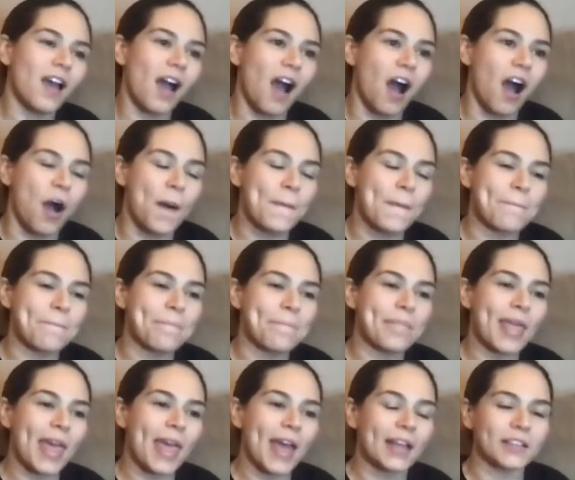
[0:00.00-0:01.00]
Um,
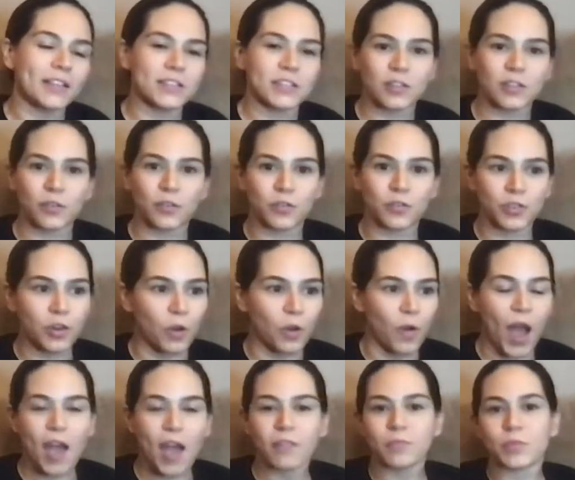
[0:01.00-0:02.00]
and so, you know,
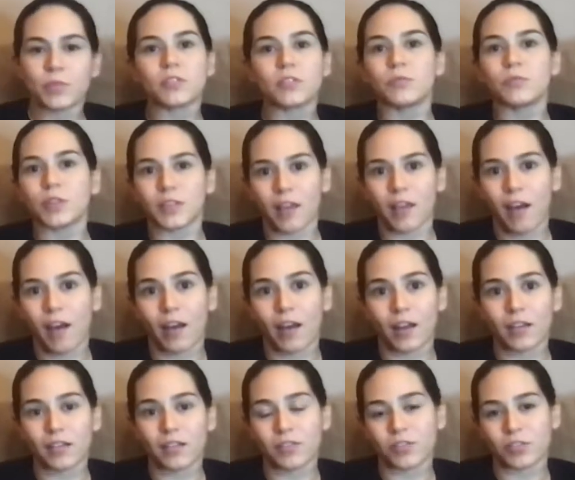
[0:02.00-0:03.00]
I've been doing
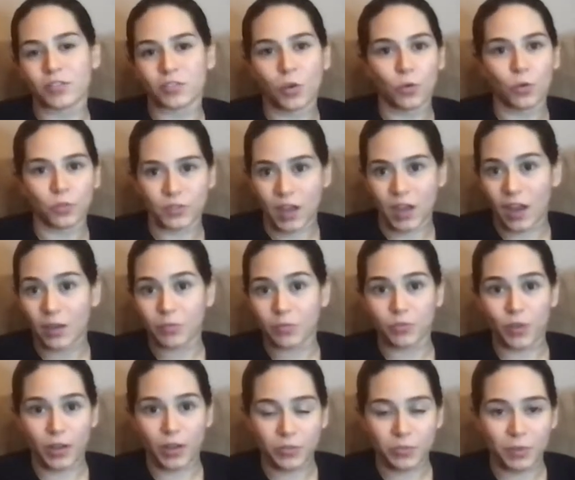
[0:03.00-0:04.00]
that this whole time
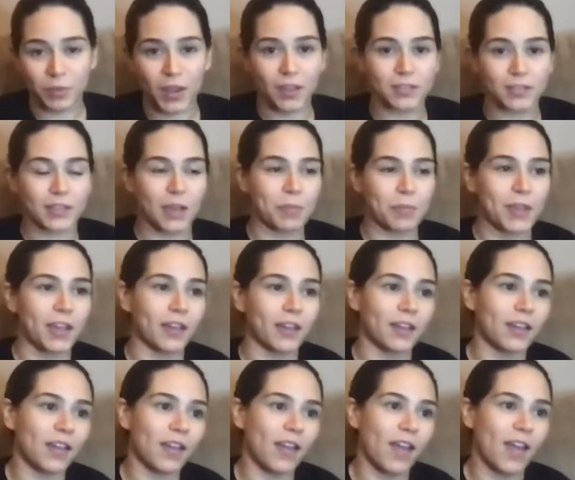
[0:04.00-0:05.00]
throughout the pandemic.
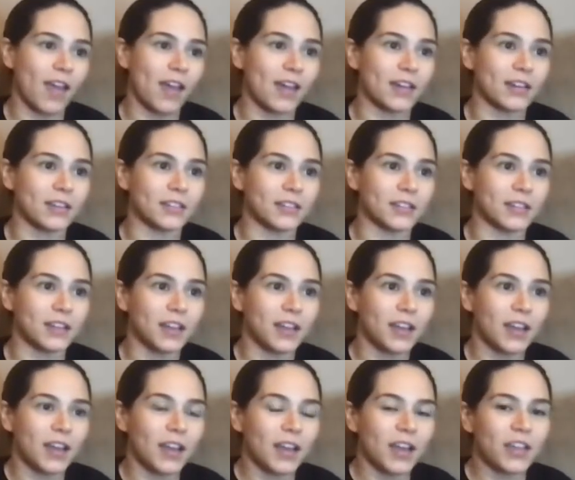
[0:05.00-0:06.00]
And
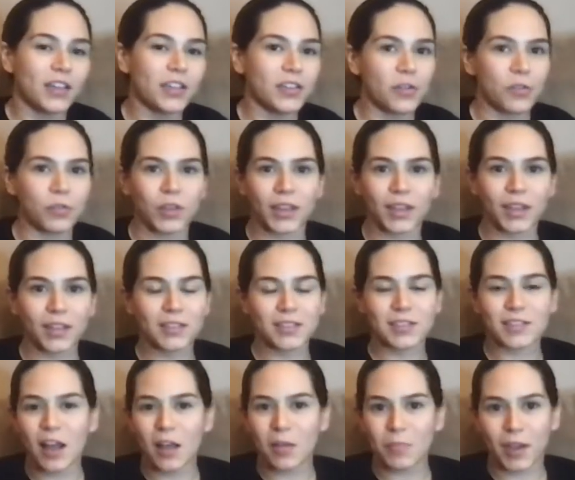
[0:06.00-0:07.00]
you know, like it's
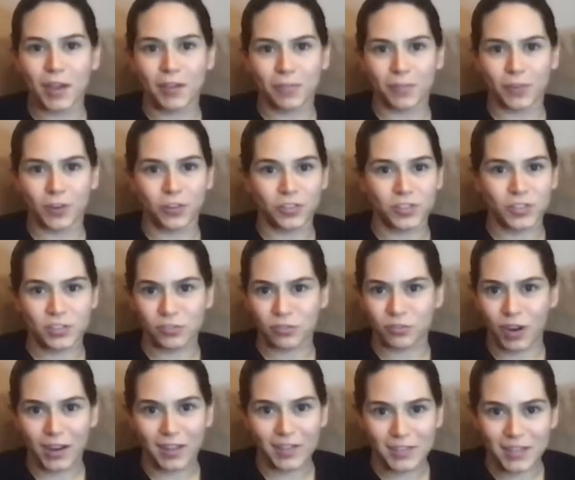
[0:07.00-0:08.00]
not my first
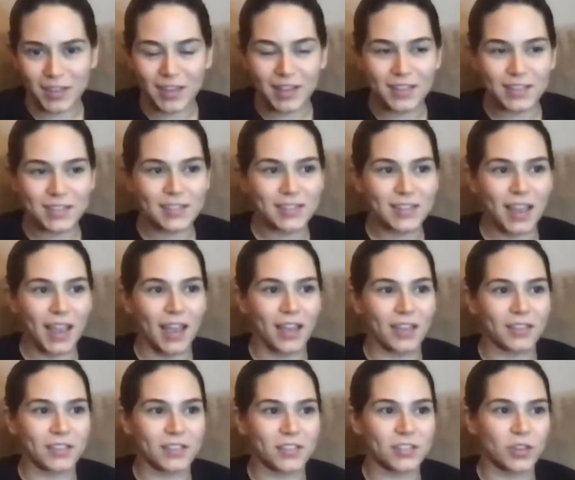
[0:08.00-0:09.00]
crisis.
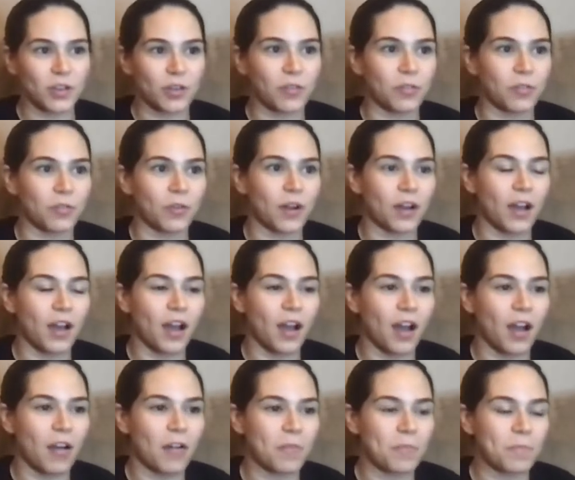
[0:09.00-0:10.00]
And so,
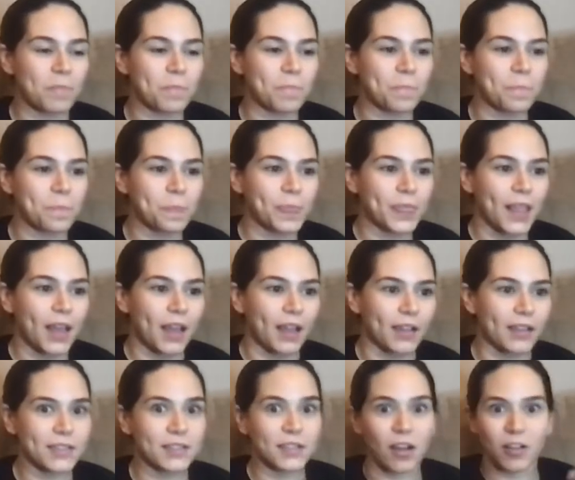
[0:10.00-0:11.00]
um, I
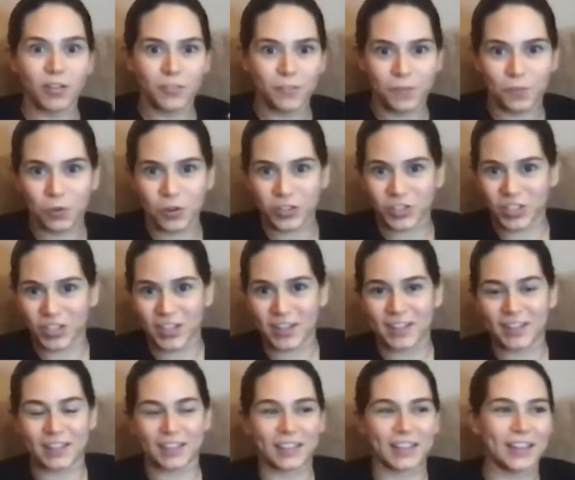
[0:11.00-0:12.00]
guess
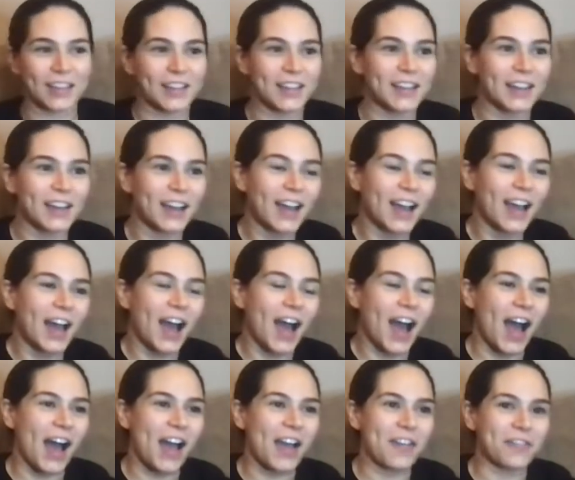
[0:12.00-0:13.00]
unfortunately,
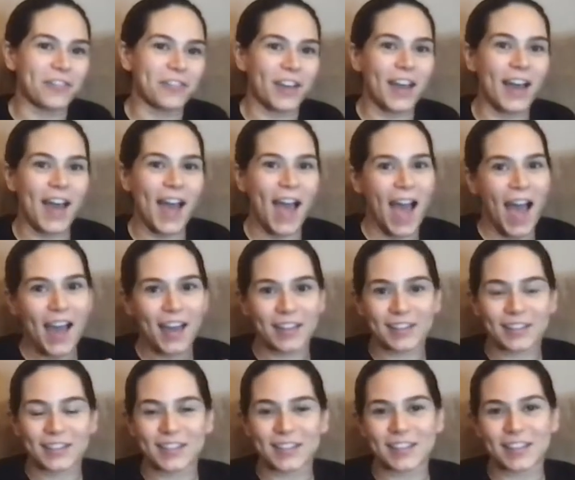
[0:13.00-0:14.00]
I've
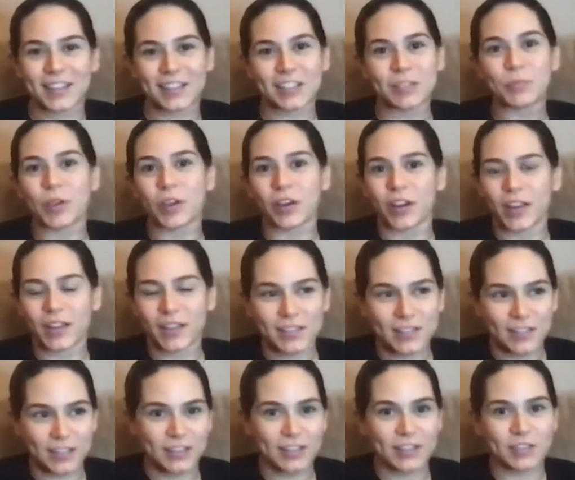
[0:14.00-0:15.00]
had
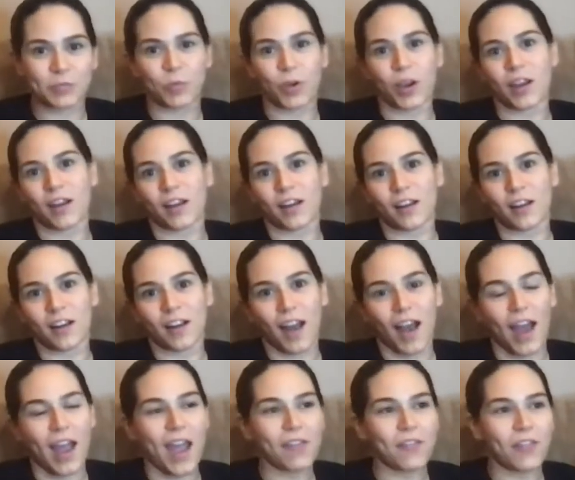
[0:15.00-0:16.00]
experiences where
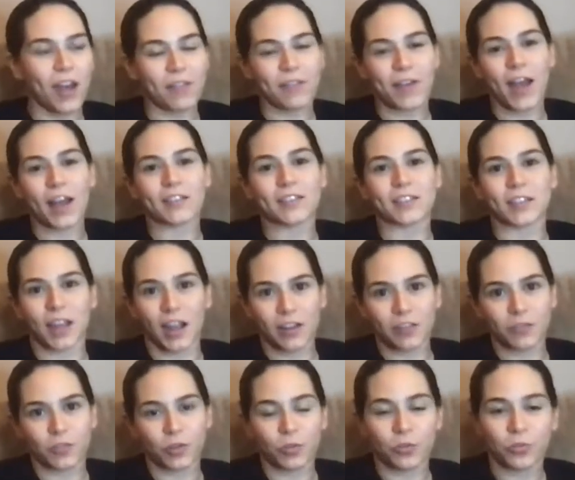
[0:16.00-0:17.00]
I, I've had to kind
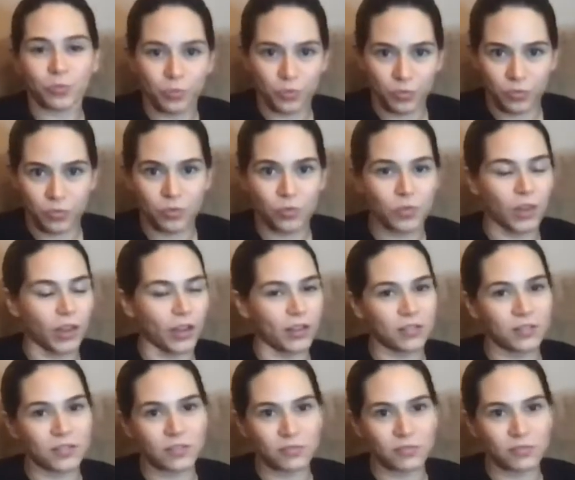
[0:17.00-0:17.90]
of go through like